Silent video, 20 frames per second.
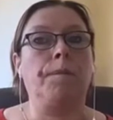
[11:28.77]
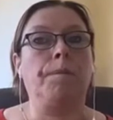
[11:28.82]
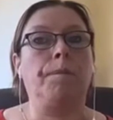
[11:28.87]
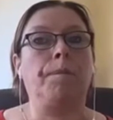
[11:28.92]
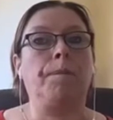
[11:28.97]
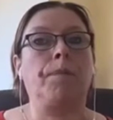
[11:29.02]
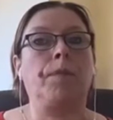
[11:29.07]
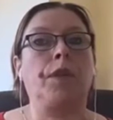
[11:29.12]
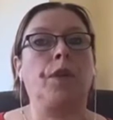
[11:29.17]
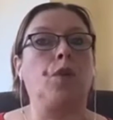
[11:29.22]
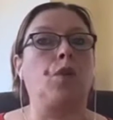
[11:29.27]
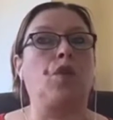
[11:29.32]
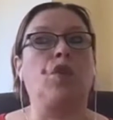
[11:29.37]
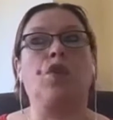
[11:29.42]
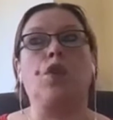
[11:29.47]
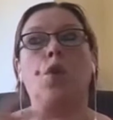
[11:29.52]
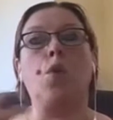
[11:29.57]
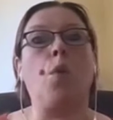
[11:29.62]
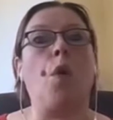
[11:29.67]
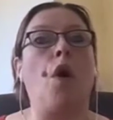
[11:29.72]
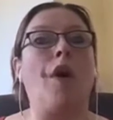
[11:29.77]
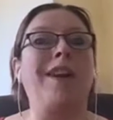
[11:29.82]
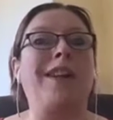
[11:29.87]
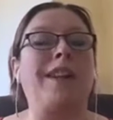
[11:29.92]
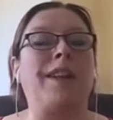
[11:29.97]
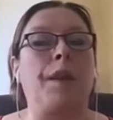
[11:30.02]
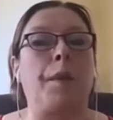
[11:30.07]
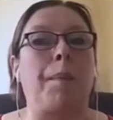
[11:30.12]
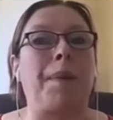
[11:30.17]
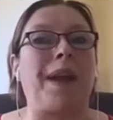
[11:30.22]
You can do what I did at the
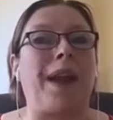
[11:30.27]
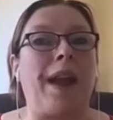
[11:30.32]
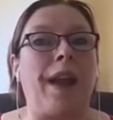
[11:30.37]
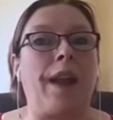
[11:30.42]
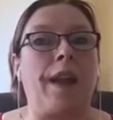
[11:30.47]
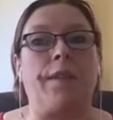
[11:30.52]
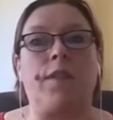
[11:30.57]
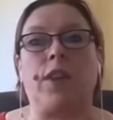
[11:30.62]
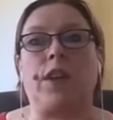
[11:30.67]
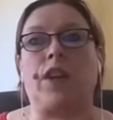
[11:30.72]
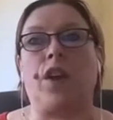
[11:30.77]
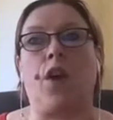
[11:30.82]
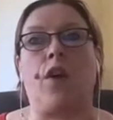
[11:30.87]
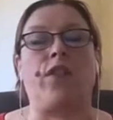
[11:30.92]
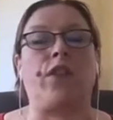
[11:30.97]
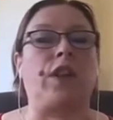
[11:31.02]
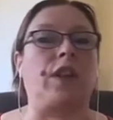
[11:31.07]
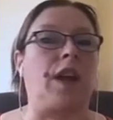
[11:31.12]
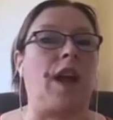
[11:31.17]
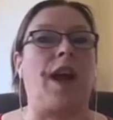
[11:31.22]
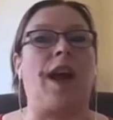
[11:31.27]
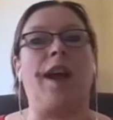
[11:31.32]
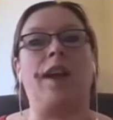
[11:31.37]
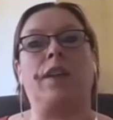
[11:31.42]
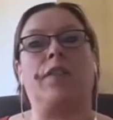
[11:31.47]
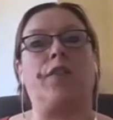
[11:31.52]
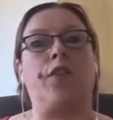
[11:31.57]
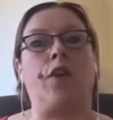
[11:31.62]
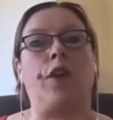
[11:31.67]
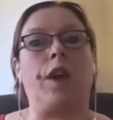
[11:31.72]
beginning of this live and say, hey, it's
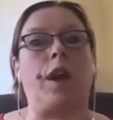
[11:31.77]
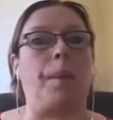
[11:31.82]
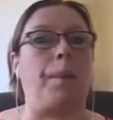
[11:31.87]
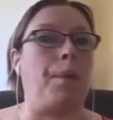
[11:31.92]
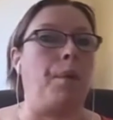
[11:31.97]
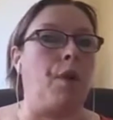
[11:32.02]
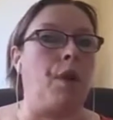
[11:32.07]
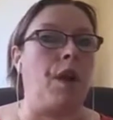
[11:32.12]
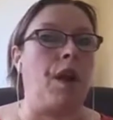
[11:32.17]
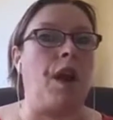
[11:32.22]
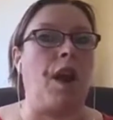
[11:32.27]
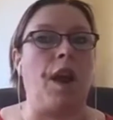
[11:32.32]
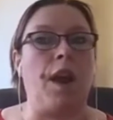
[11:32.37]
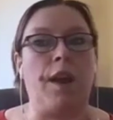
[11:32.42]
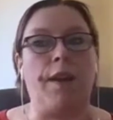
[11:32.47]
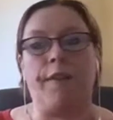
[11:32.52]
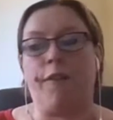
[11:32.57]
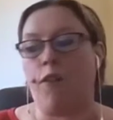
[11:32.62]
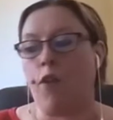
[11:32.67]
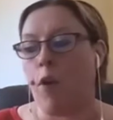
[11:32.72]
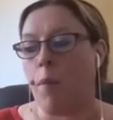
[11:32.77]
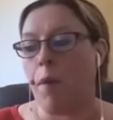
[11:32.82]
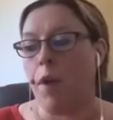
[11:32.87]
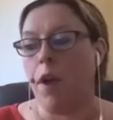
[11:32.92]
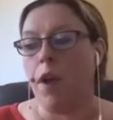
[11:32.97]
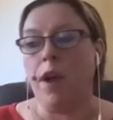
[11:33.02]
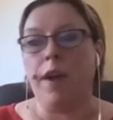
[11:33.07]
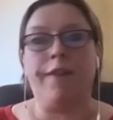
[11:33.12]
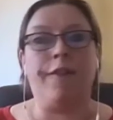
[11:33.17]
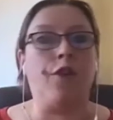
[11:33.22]
Veronica Pullen here from
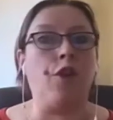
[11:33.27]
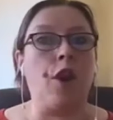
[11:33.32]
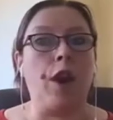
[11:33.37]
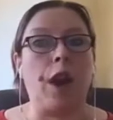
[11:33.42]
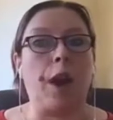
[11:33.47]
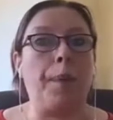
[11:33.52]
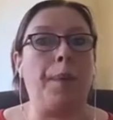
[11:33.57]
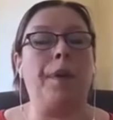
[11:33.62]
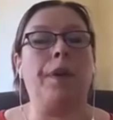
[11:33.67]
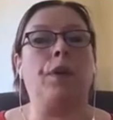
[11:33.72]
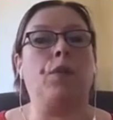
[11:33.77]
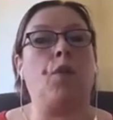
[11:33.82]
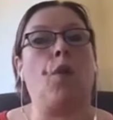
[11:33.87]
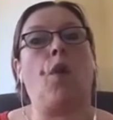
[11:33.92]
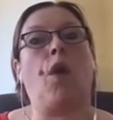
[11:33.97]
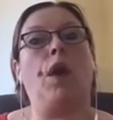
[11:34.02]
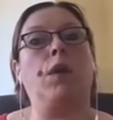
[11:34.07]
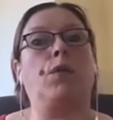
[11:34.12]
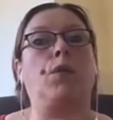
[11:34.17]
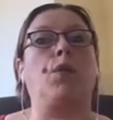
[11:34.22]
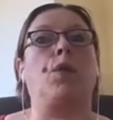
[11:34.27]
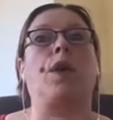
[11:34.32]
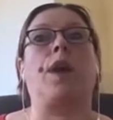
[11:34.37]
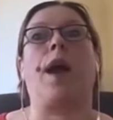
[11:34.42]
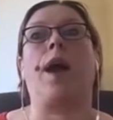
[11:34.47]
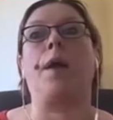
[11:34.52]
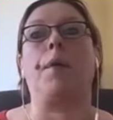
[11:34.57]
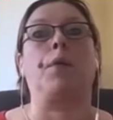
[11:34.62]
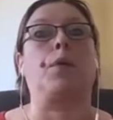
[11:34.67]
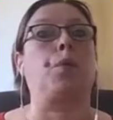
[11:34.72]
veronicapullen.co.uk. I
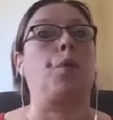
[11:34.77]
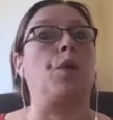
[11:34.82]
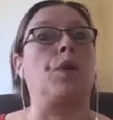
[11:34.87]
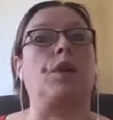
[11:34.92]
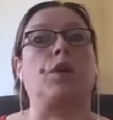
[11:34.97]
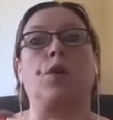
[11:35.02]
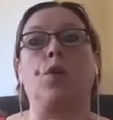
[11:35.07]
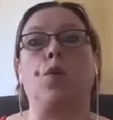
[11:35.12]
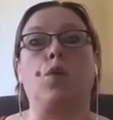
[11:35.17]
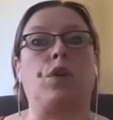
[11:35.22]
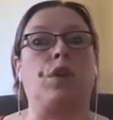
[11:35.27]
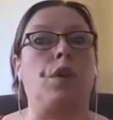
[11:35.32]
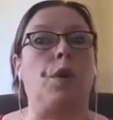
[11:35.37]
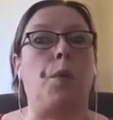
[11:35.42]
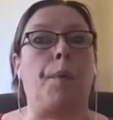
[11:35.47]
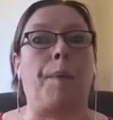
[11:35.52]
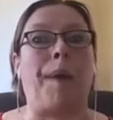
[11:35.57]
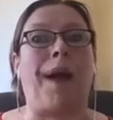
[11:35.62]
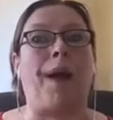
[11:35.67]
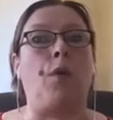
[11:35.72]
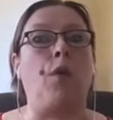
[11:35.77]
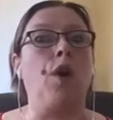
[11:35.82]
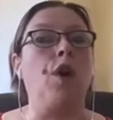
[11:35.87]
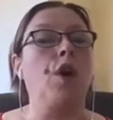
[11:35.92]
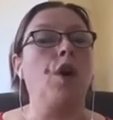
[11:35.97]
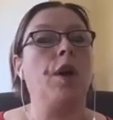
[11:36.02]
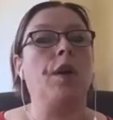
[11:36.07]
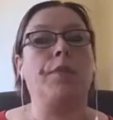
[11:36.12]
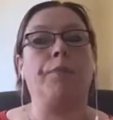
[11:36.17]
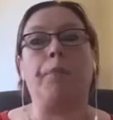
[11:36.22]
just want to talk to you about
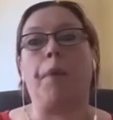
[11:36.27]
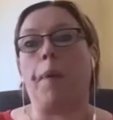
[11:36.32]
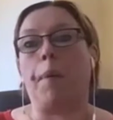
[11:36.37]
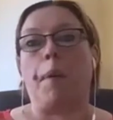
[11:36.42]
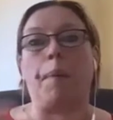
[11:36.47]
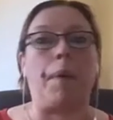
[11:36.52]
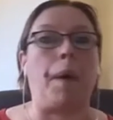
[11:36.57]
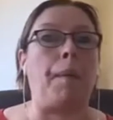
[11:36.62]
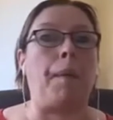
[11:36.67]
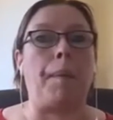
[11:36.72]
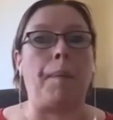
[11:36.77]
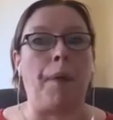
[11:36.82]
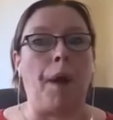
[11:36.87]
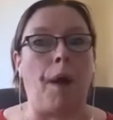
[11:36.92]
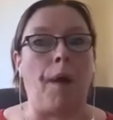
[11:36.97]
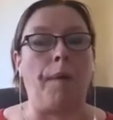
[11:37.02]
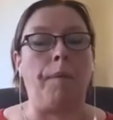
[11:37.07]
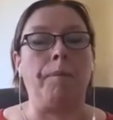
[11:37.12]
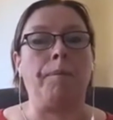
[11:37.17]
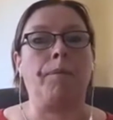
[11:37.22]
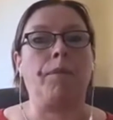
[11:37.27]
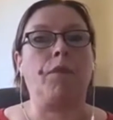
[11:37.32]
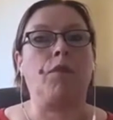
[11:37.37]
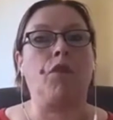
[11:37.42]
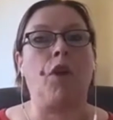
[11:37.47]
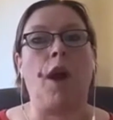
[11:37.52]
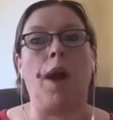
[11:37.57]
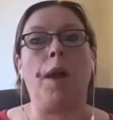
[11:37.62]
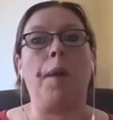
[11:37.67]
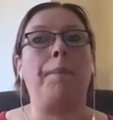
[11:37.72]
blah, blah, blah, blah, blah. Right?
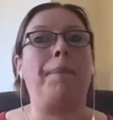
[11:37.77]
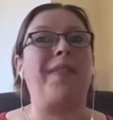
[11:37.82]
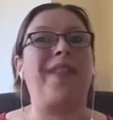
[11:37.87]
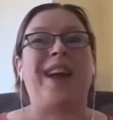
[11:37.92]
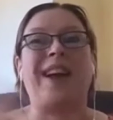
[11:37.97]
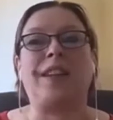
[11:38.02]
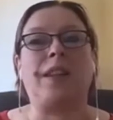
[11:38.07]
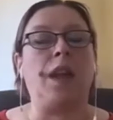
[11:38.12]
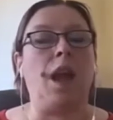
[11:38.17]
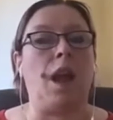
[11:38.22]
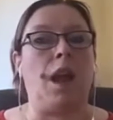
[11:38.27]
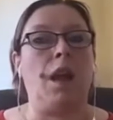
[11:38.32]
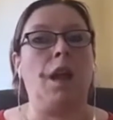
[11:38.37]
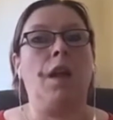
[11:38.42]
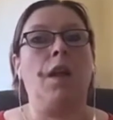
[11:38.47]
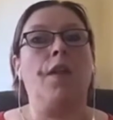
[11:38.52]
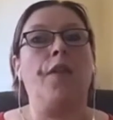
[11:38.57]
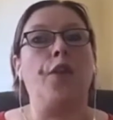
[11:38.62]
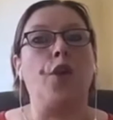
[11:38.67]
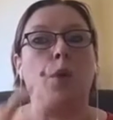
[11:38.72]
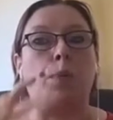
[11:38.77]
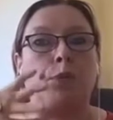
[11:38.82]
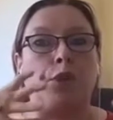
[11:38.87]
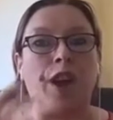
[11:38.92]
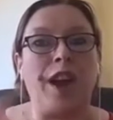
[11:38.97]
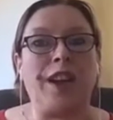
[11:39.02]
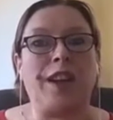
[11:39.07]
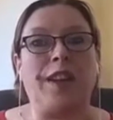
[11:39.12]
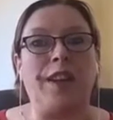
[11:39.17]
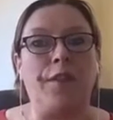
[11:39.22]
But that's it. The
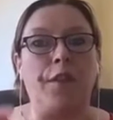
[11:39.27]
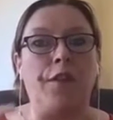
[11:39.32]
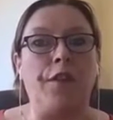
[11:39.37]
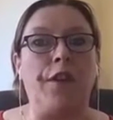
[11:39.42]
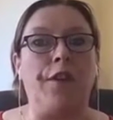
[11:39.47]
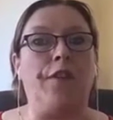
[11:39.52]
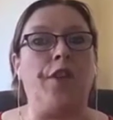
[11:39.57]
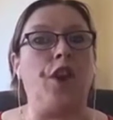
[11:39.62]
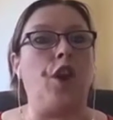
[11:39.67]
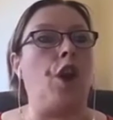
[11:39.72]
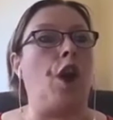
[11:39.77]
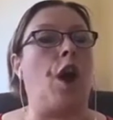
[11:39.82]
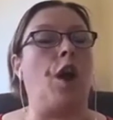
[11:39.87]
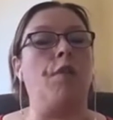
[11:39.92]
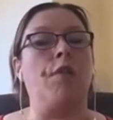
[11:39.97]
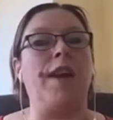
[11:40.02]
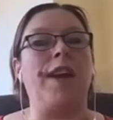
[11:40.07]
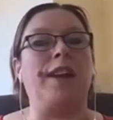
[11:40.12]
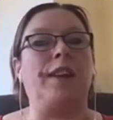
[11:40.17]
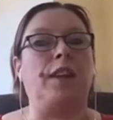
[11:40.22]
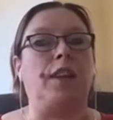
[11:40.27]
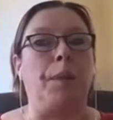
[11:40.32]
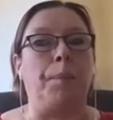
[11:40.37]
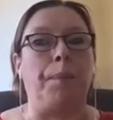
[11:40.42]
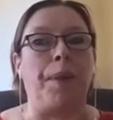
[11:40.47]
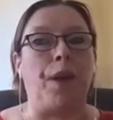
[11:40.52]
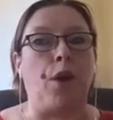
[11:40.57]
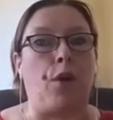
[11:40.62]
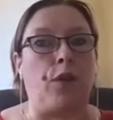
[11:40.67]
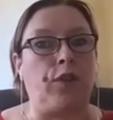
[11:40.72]
objective of the video is to be
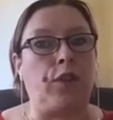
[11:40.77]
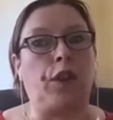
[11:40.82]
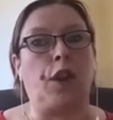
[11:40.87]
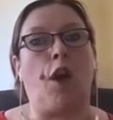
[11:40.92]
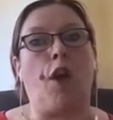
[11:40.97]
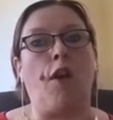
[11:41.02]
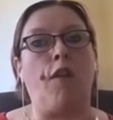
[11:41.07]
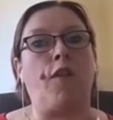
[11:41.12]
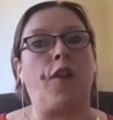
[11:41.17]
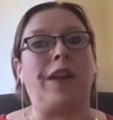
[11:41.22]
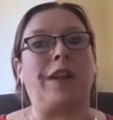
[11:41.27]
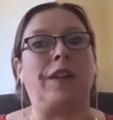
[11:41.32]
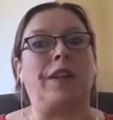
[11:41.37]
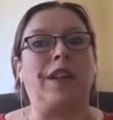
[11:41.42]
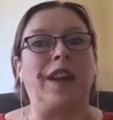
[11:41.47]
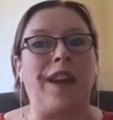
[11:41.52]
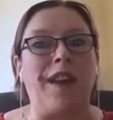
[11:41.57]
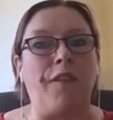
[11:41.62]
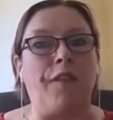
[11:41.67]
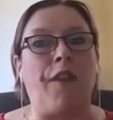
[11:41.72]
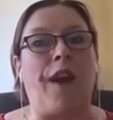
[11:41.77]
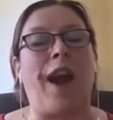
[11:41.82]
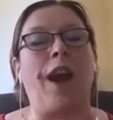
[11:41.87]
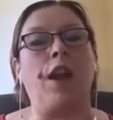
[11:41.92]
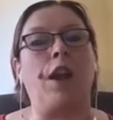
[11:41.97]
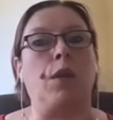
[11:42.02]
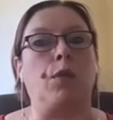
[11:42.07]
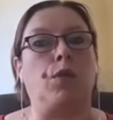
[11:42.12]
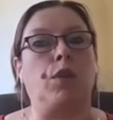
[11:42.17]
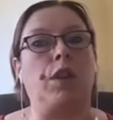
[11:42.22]
of service, to give value
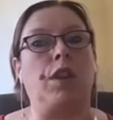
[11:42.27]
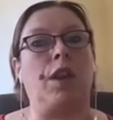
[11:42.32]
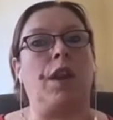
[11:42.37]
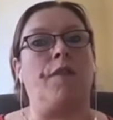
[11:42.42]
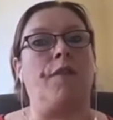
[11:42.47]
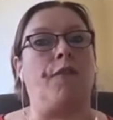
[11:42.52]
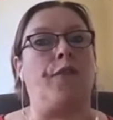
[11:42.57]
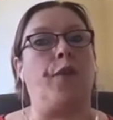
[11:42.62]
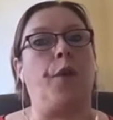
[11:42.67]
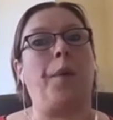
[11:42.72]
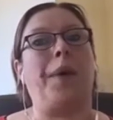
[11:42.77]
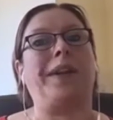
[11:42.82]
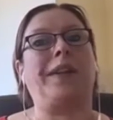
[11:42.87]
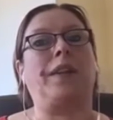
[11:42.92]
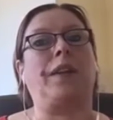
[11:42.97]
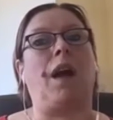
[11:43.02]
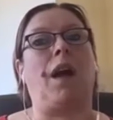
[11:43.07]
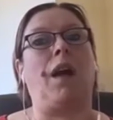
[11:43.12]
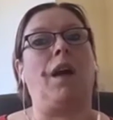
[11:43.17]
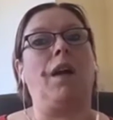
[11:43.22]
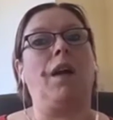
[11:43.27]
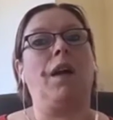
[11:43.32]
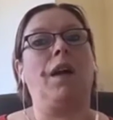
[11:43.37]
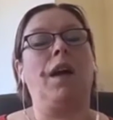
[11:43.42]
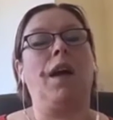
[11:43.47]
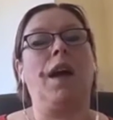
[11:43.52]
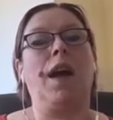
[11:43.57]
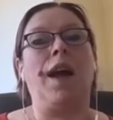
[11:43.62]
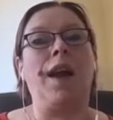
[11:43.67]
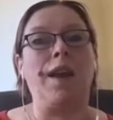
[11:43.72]
to the influencer.
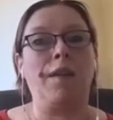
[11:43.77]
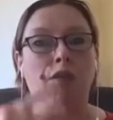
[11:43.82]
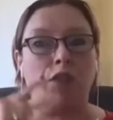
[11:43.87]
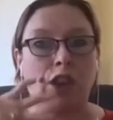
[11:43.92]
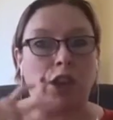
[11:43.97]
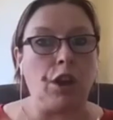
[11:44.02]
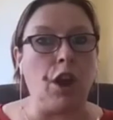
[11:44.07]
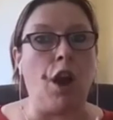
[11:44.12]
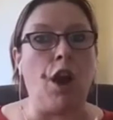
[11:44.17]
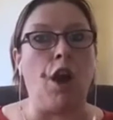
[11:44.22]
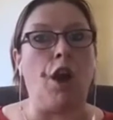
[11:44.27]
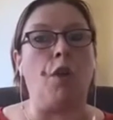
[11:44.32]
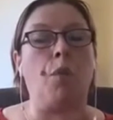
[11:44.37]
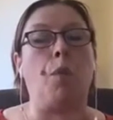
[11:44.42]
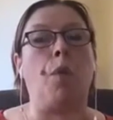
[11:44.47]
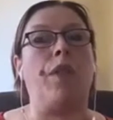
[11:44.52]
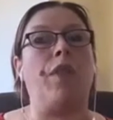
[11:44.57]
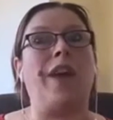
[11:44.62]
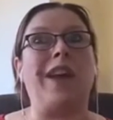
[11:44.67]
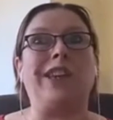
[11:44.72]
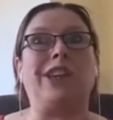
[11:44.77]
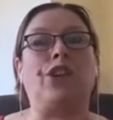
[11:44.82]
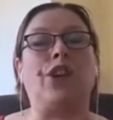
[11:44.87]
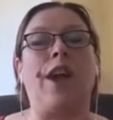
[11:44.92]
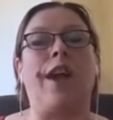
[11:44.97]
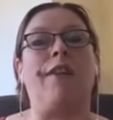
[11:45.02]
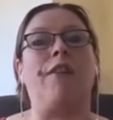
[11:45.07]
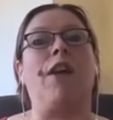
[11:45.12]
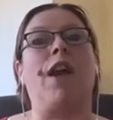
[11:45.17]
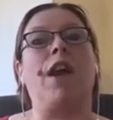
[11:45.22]
And in return, when they share
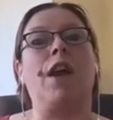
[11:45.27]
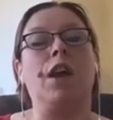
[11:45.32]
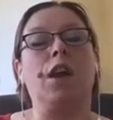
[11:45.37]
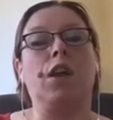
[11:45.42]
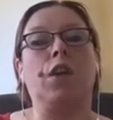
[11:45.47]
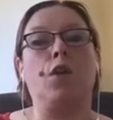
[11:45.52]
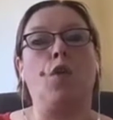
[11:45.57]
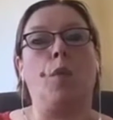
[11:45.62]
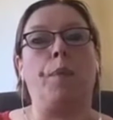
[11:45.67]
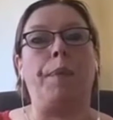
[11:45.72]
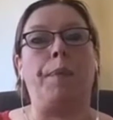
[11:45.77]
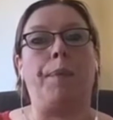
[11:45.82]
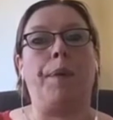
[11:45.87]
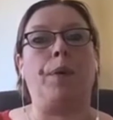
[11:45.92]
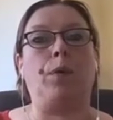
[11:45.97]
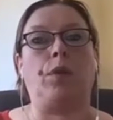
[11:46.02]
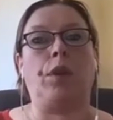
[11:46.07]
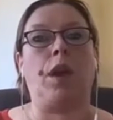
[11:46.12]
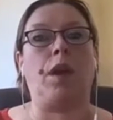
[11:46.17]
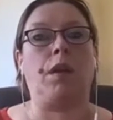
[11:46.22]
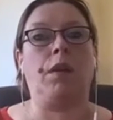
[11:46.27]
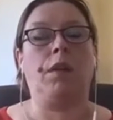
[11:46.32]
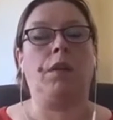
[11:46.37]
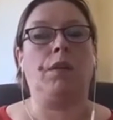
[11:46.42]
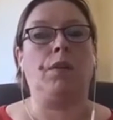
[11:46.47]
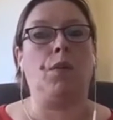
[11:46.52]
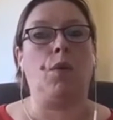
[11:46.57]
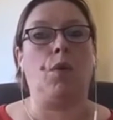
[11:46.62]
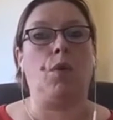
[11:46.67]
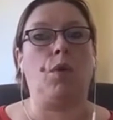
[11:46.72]
it, you'll be building
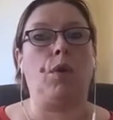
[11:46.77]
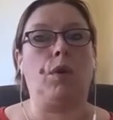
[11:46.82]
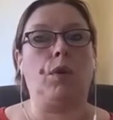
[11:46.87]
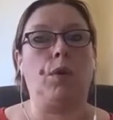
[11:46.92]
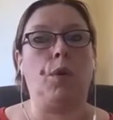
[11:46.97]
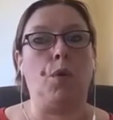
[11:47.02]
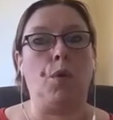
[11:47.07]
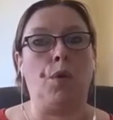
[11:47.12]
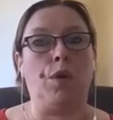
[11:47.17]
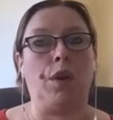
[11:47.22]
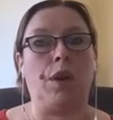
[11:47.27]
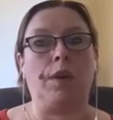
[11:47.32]
your audience.